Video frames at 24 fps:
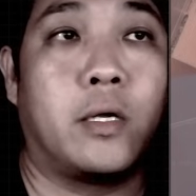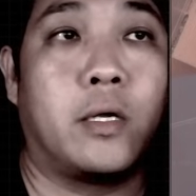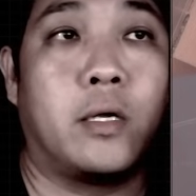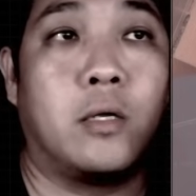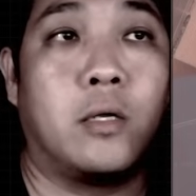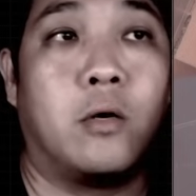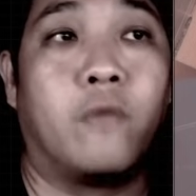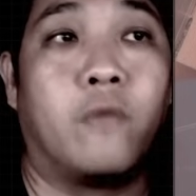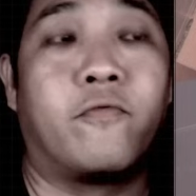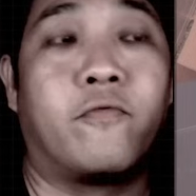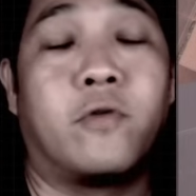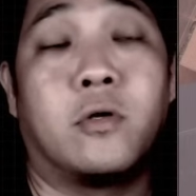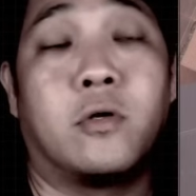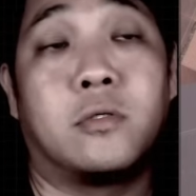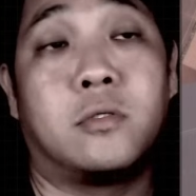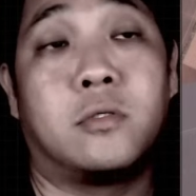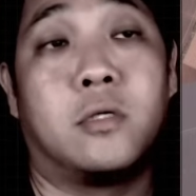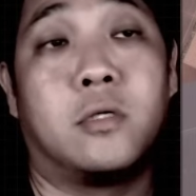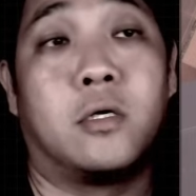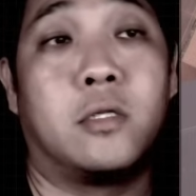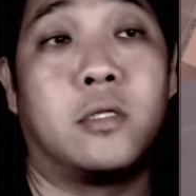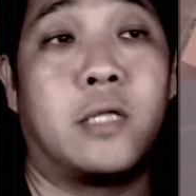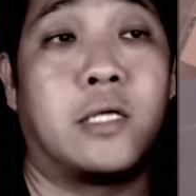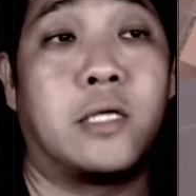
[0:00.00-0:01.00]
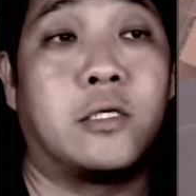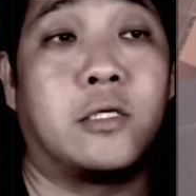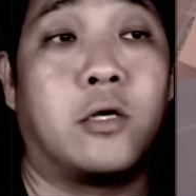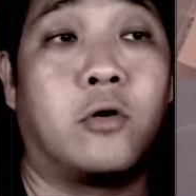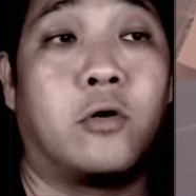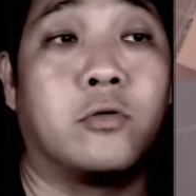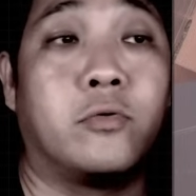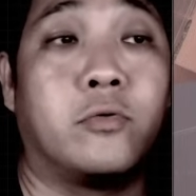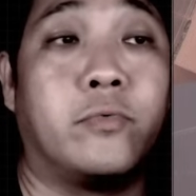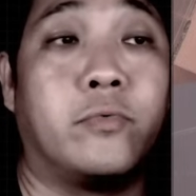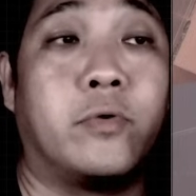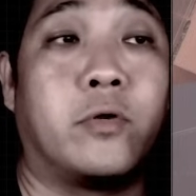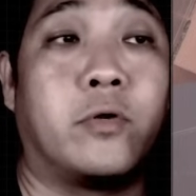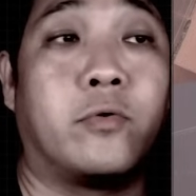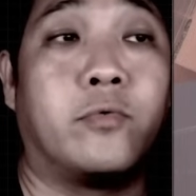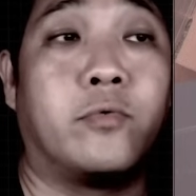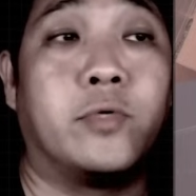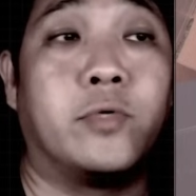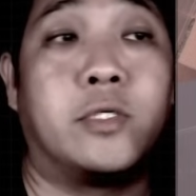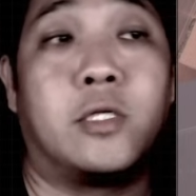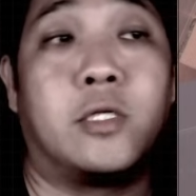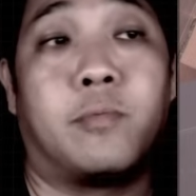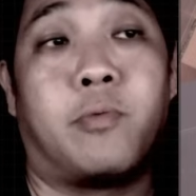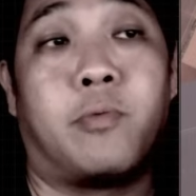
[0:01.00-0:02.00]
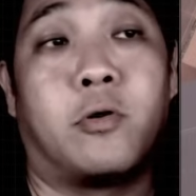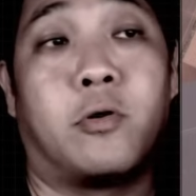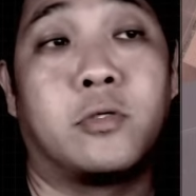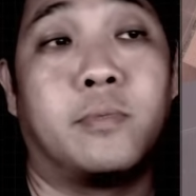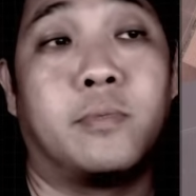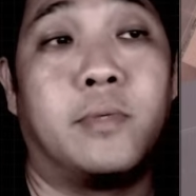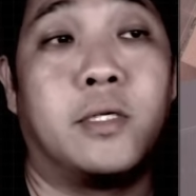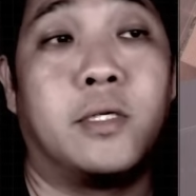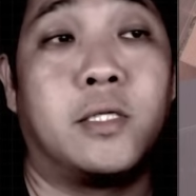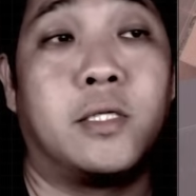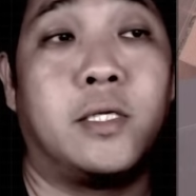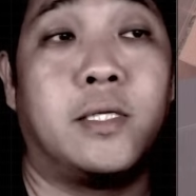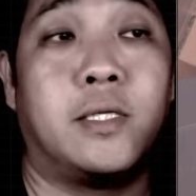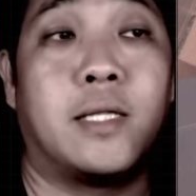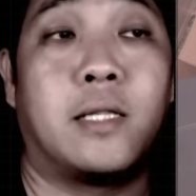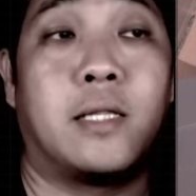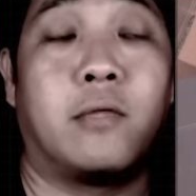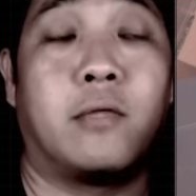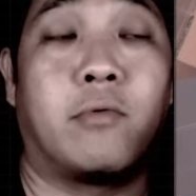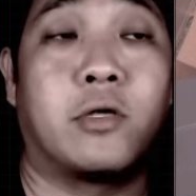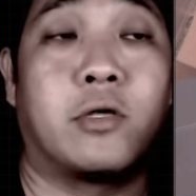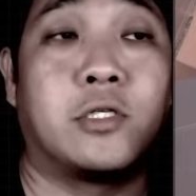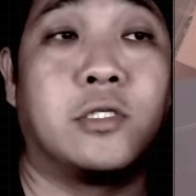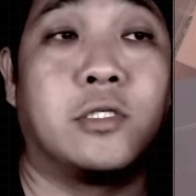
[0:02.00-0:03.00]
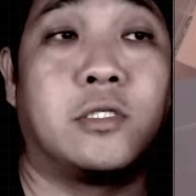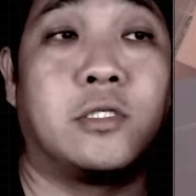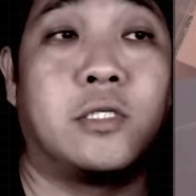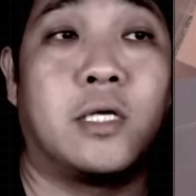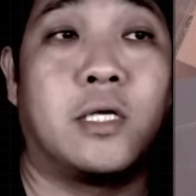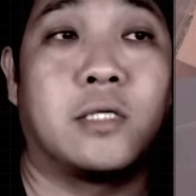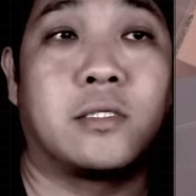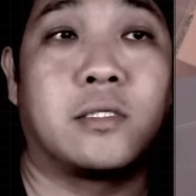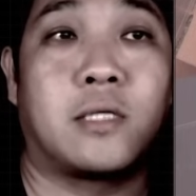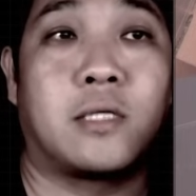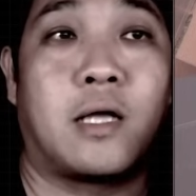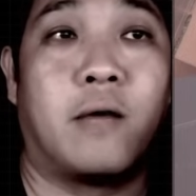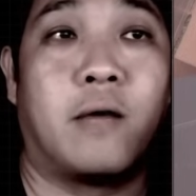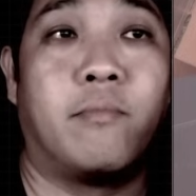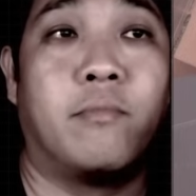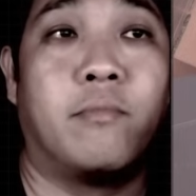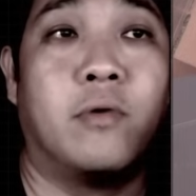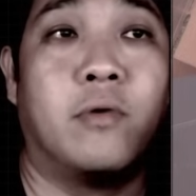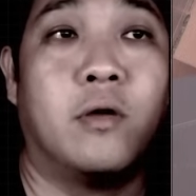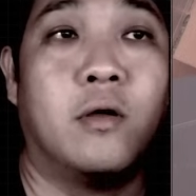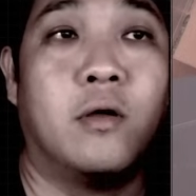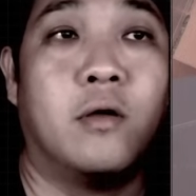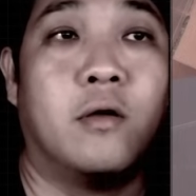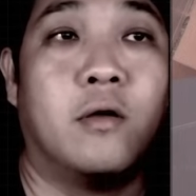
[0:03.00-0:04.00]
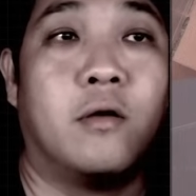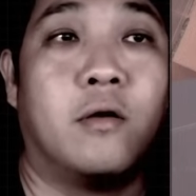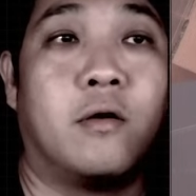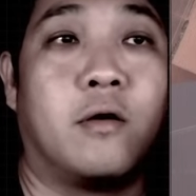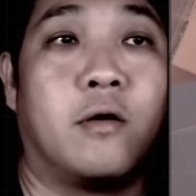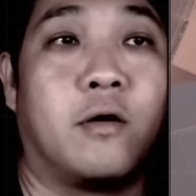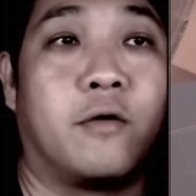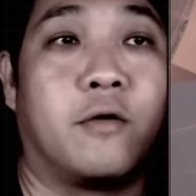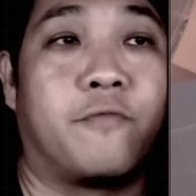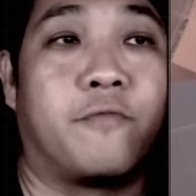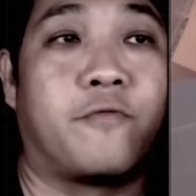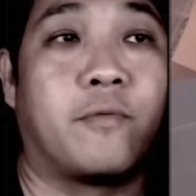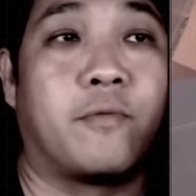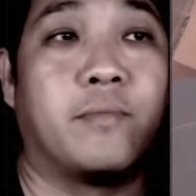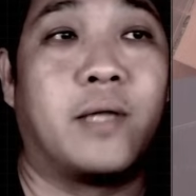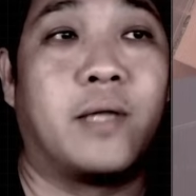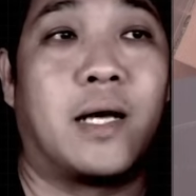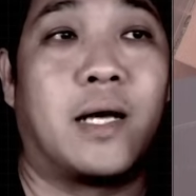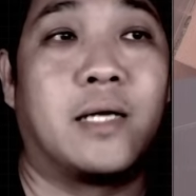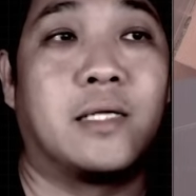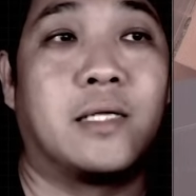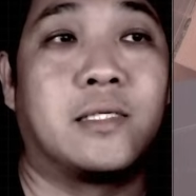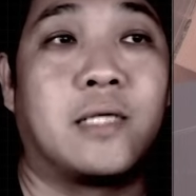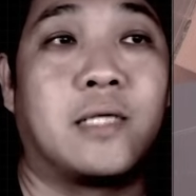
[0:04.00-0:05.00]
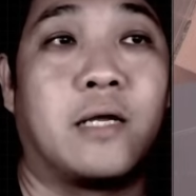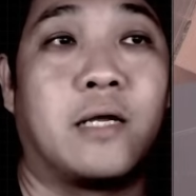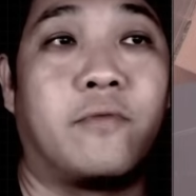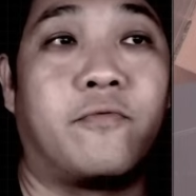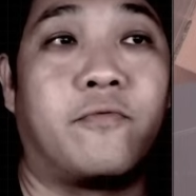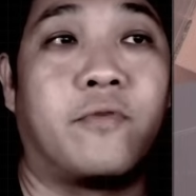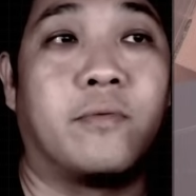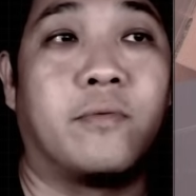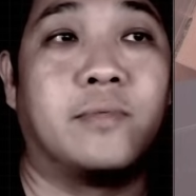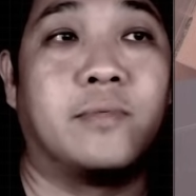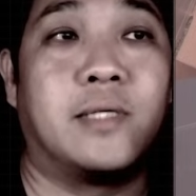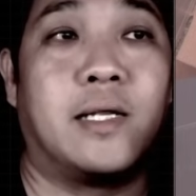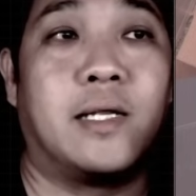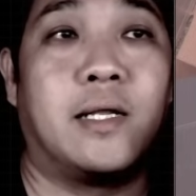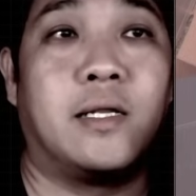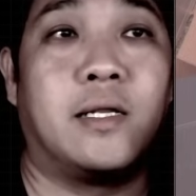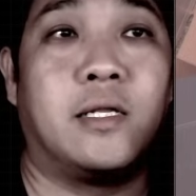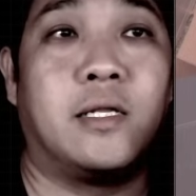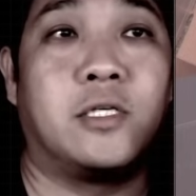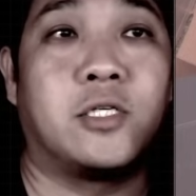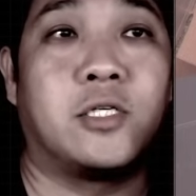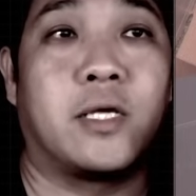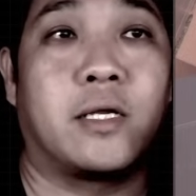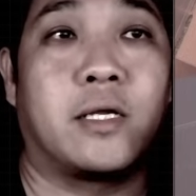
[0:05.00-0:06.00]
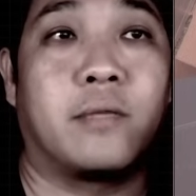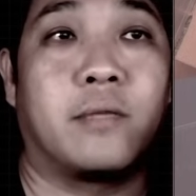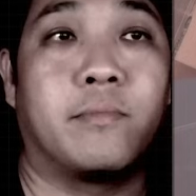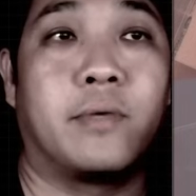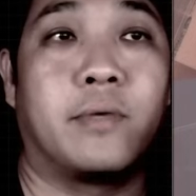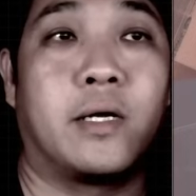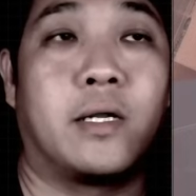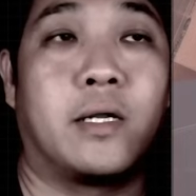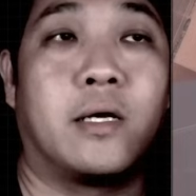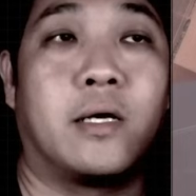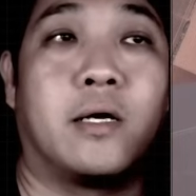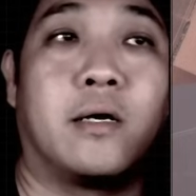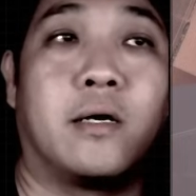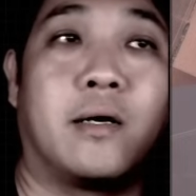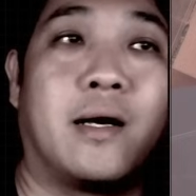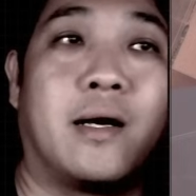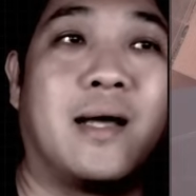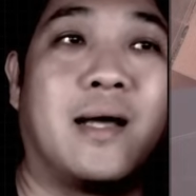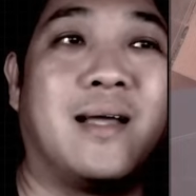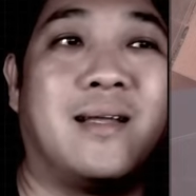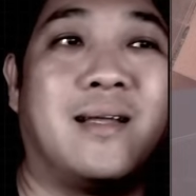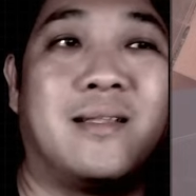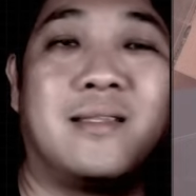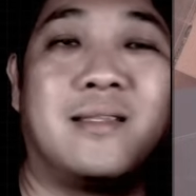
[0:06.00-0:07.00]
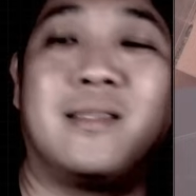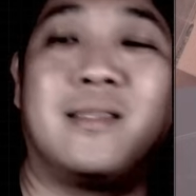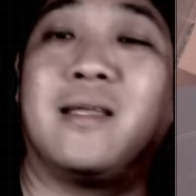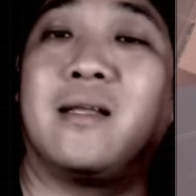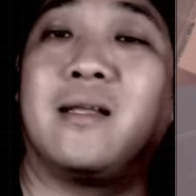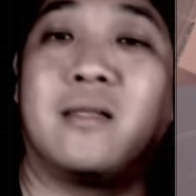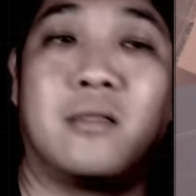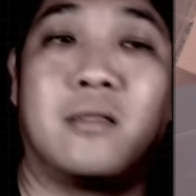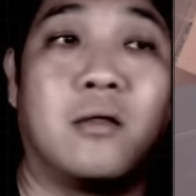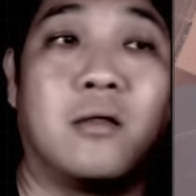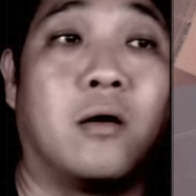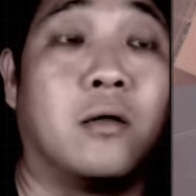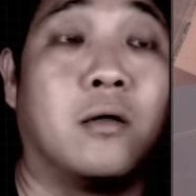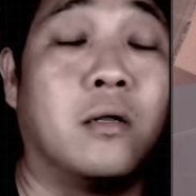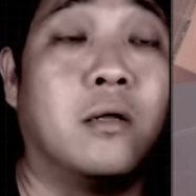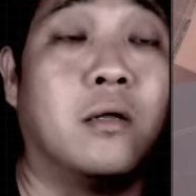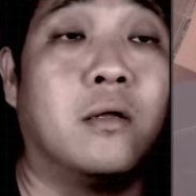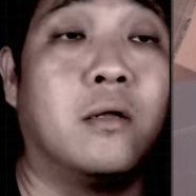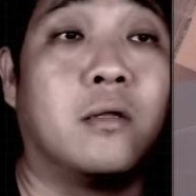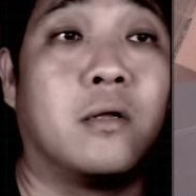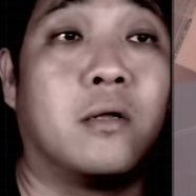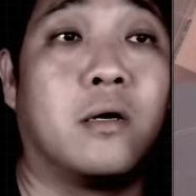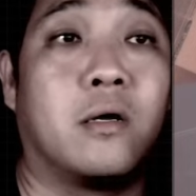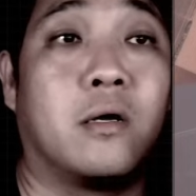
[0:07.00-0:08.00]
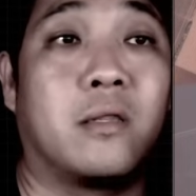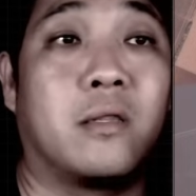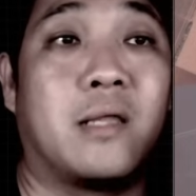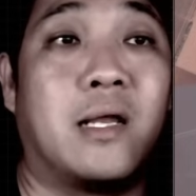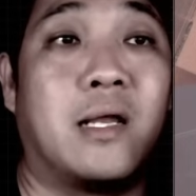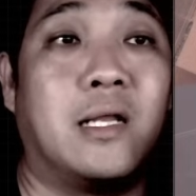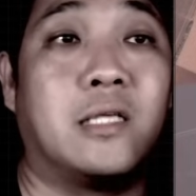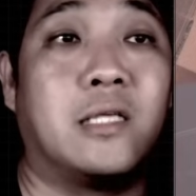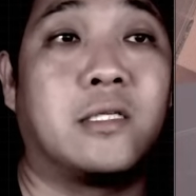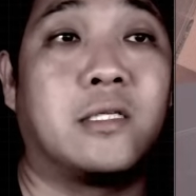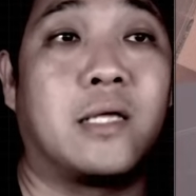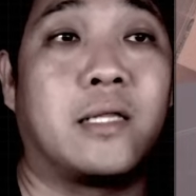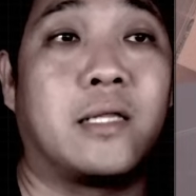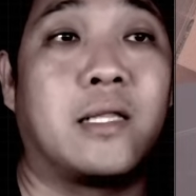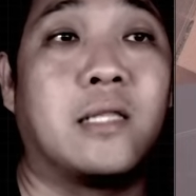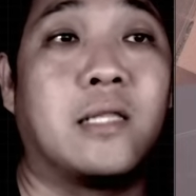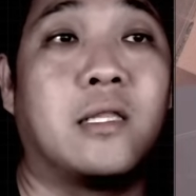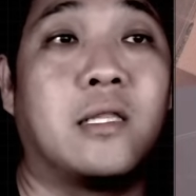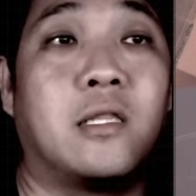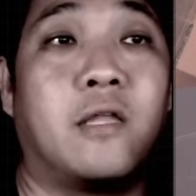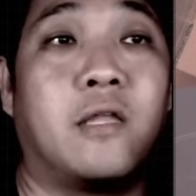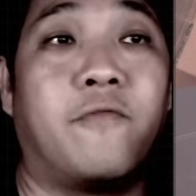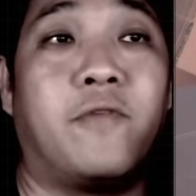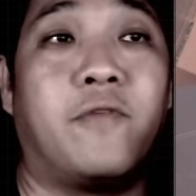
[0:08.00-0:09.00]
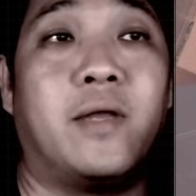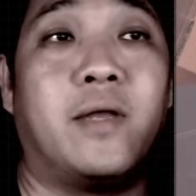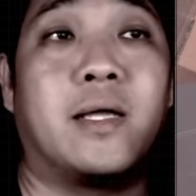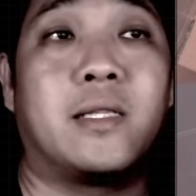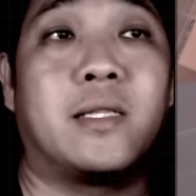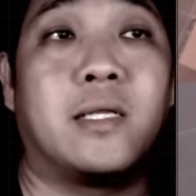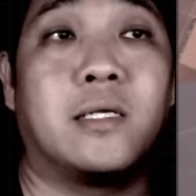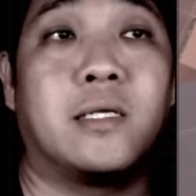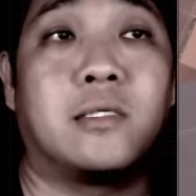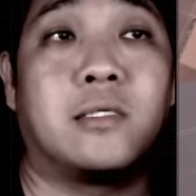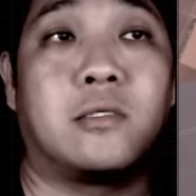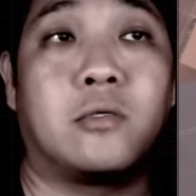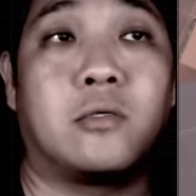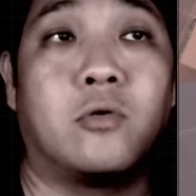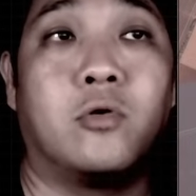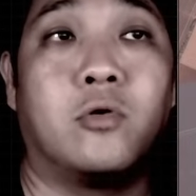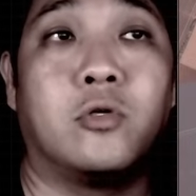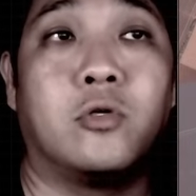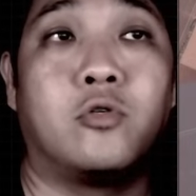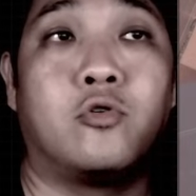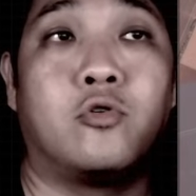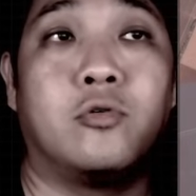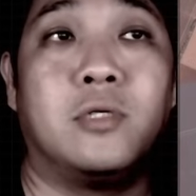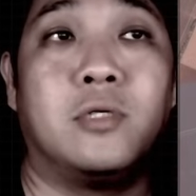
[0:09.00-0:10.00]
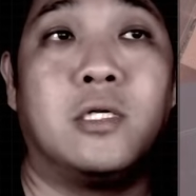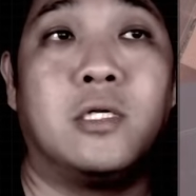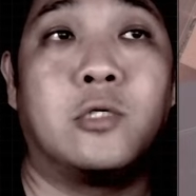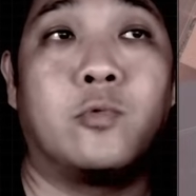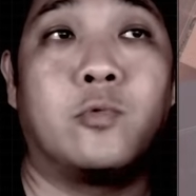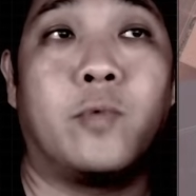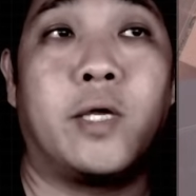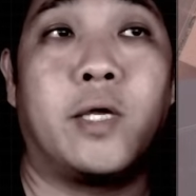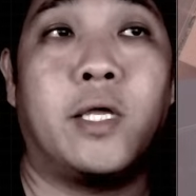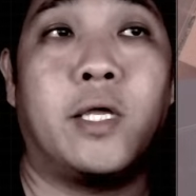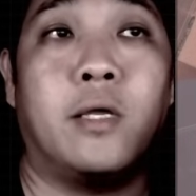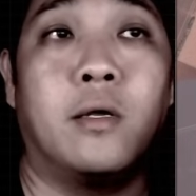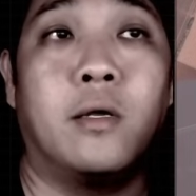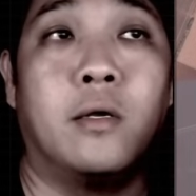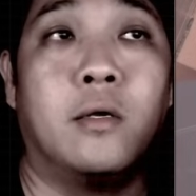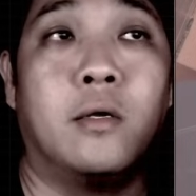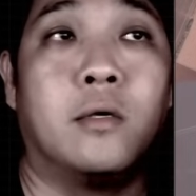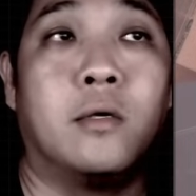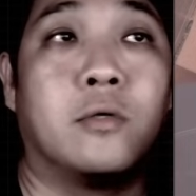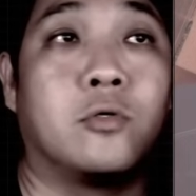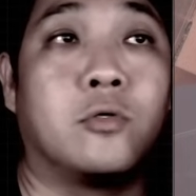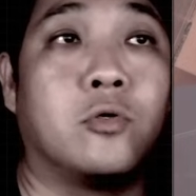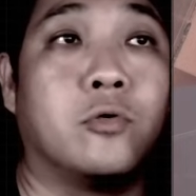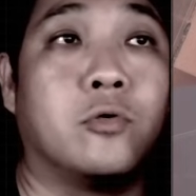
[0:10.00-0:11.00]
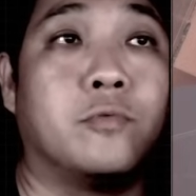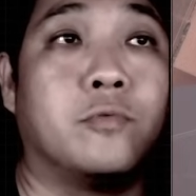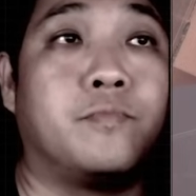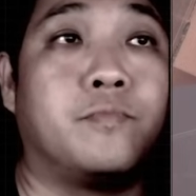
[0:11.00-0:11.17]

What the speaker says: Of course, there's also always the possibility that the Russians just come from the other side, from Zelenishak, but I think not. At least tentatively, I think it's going through this way. So